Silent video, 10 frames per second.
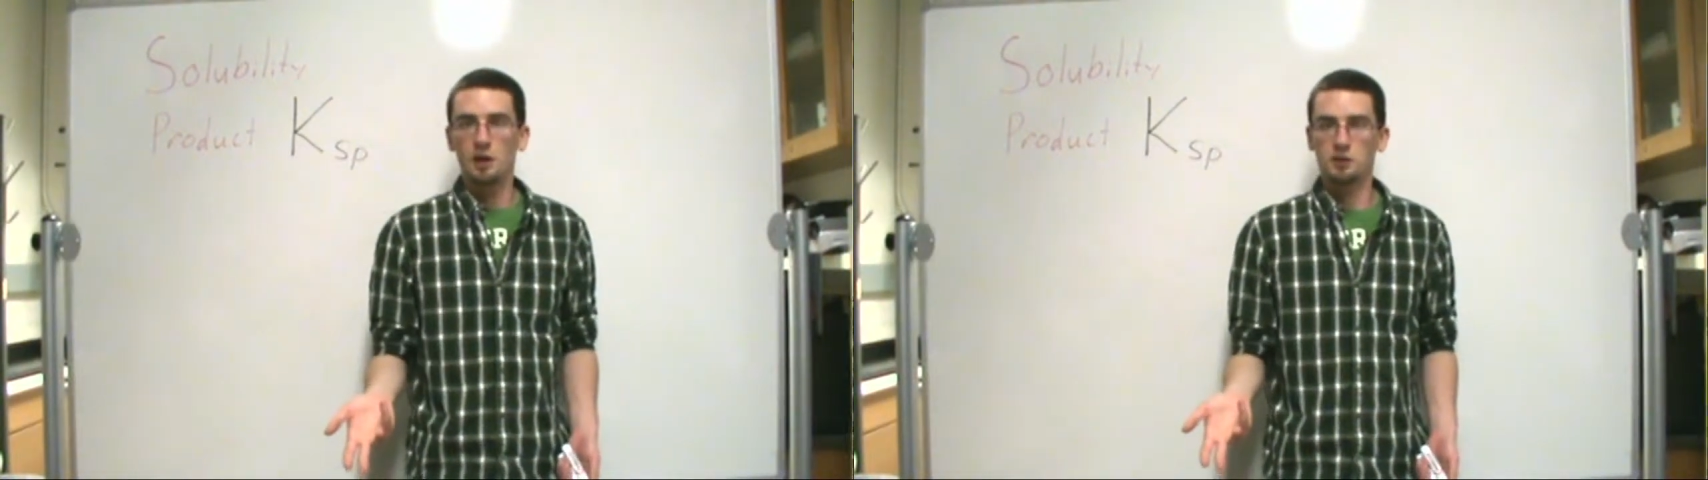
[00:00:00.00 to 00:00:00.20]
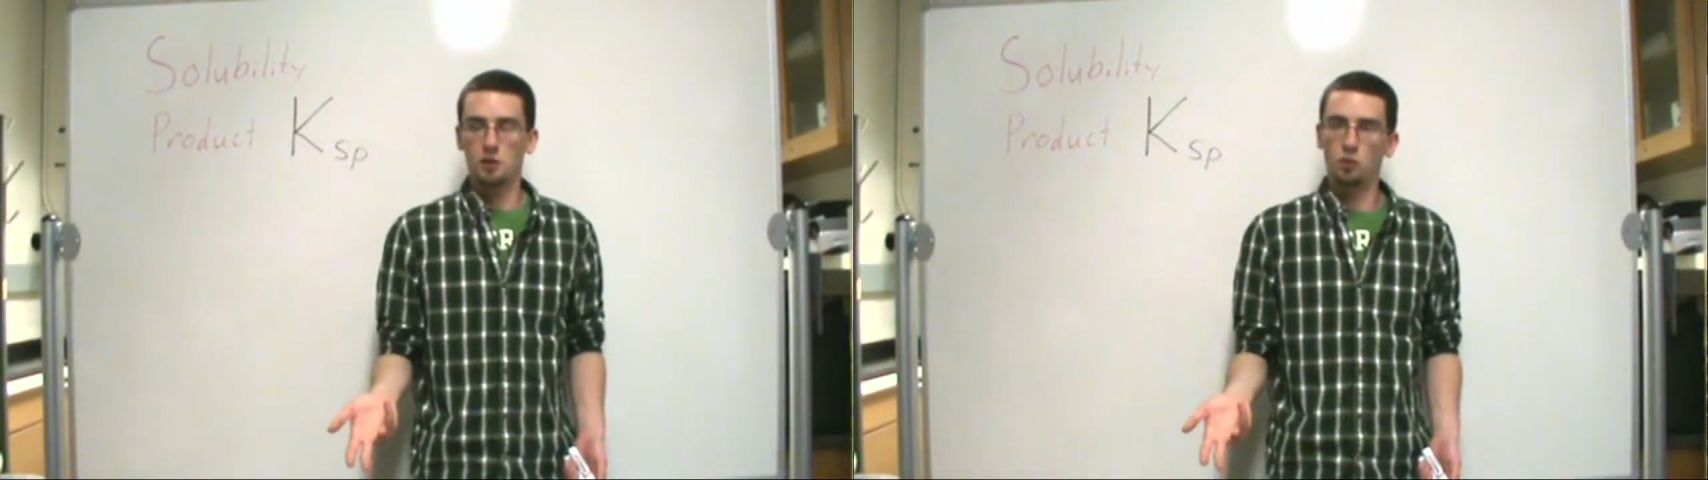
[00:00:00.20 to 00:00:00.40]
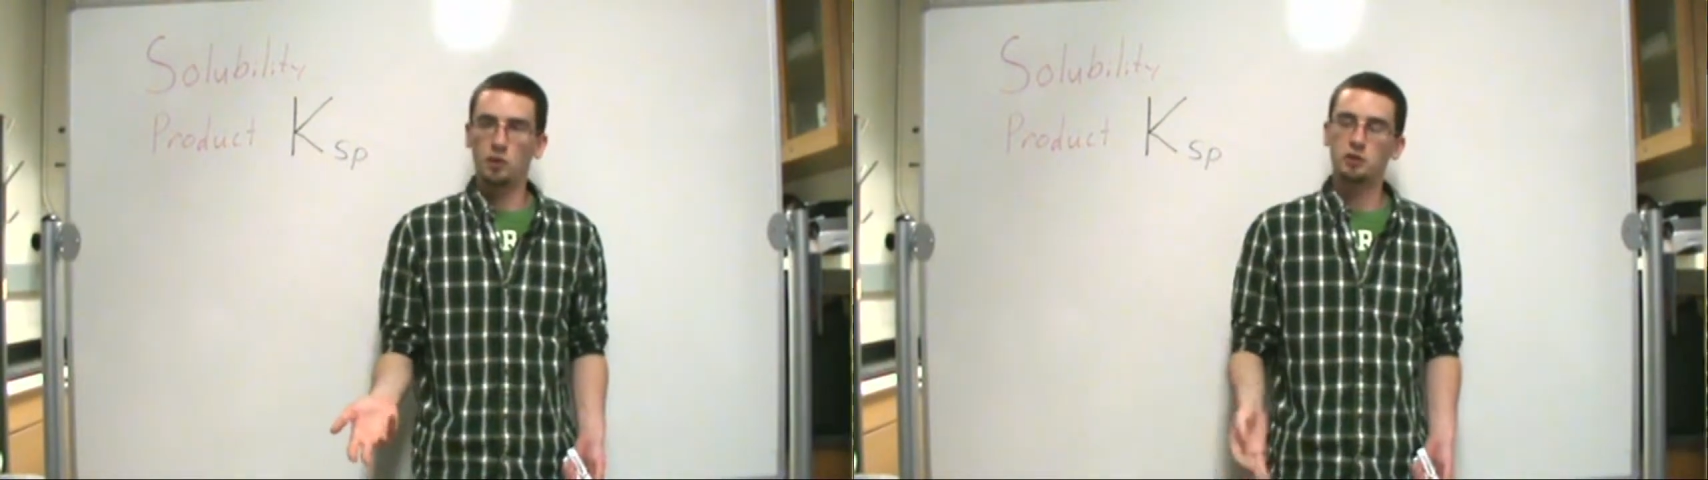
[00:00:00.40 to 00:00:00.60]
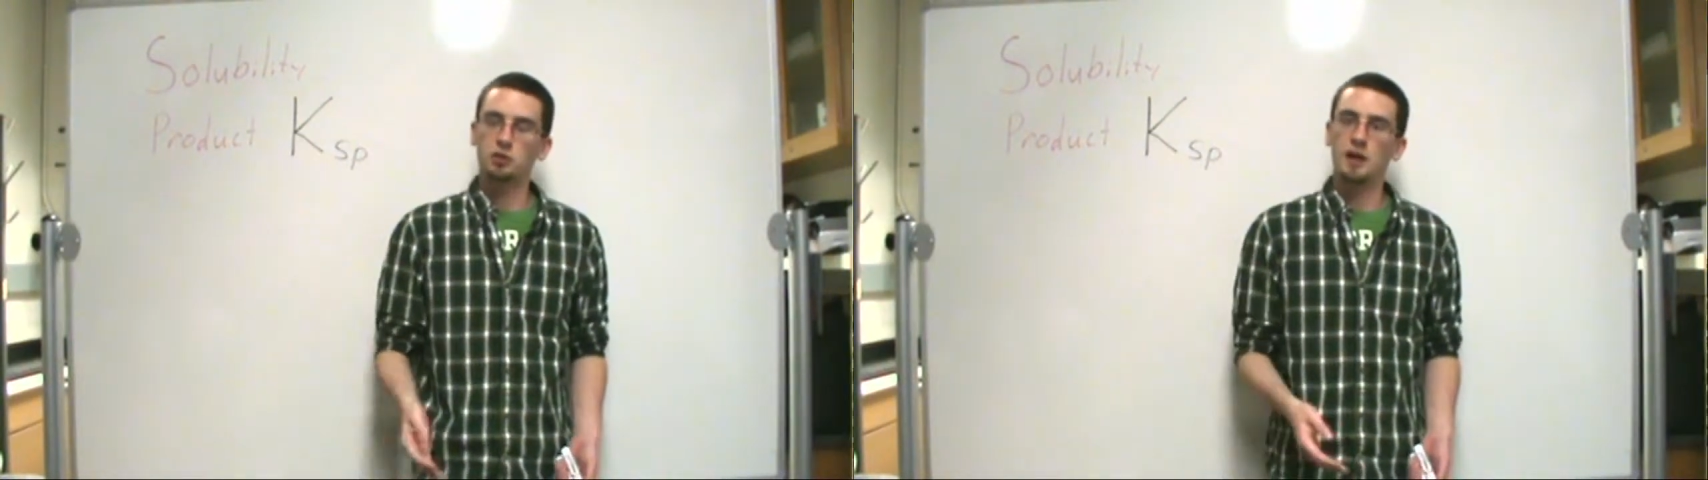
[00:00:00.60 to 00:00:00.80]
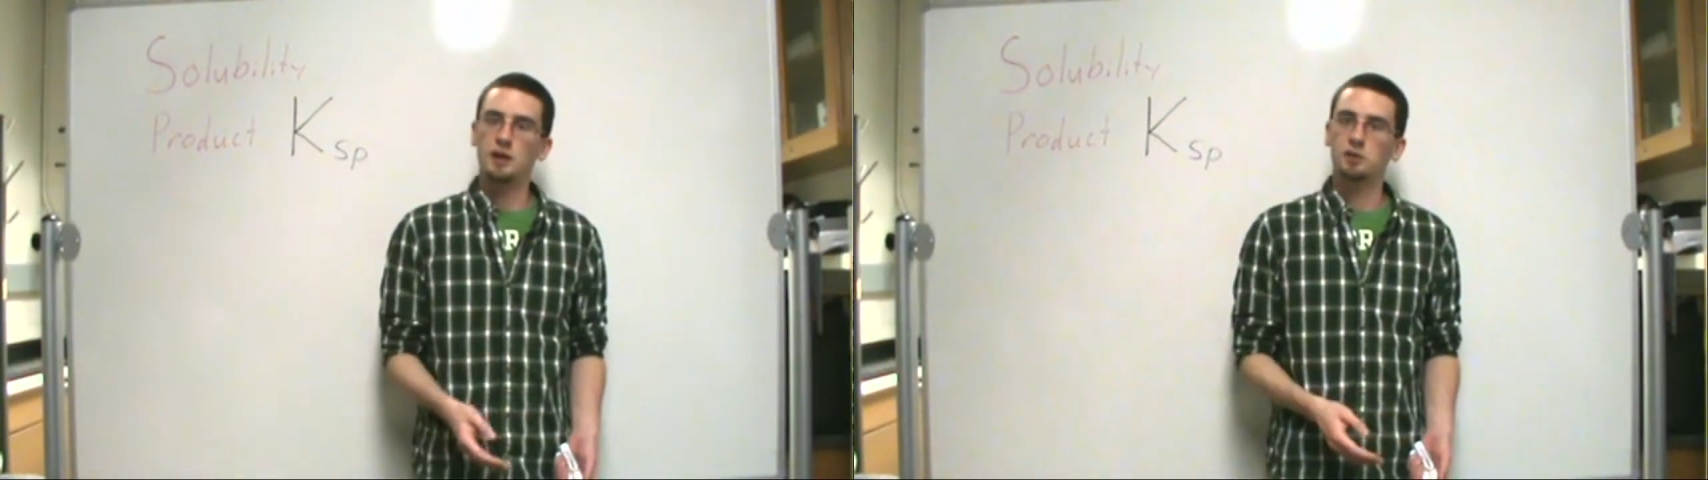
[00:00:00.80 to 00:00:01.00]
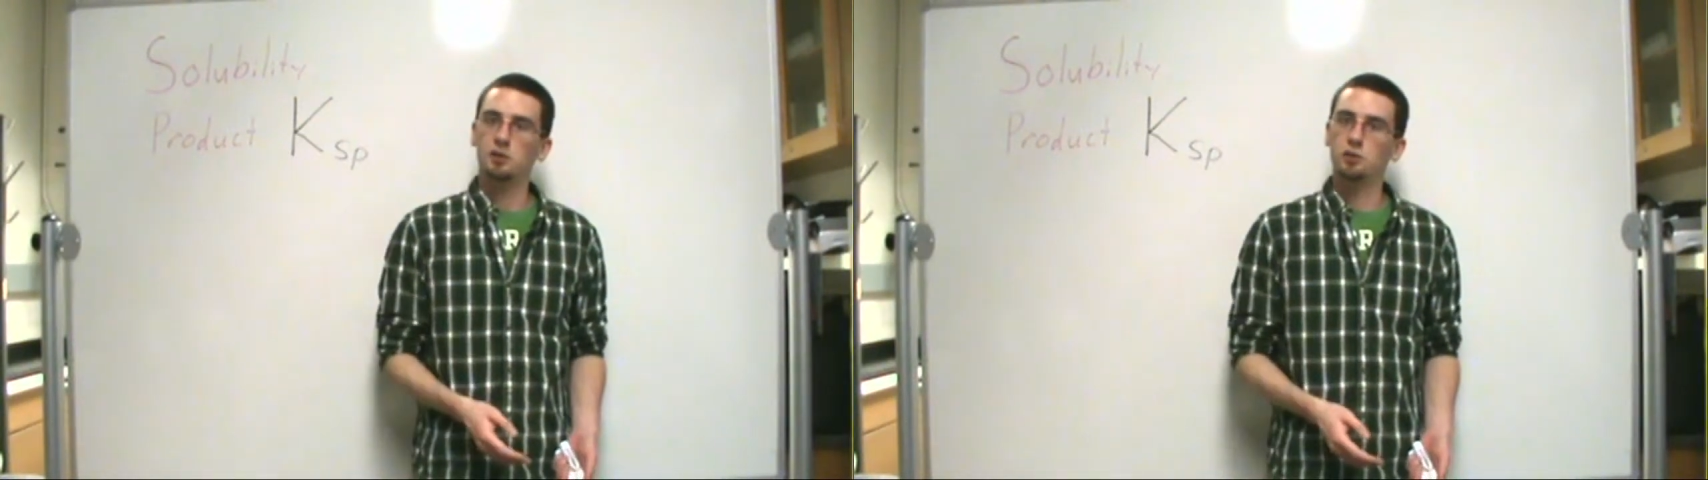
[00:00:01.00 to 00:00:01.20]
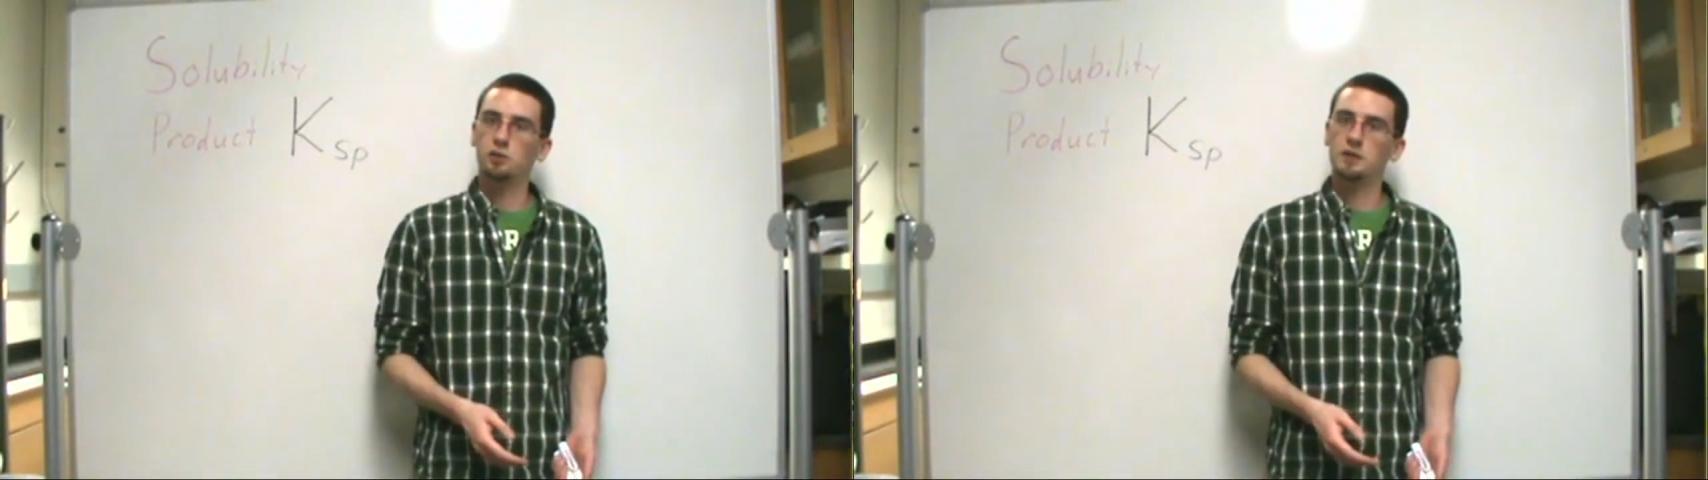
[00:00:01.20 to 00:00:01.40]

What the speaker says: So what you try and do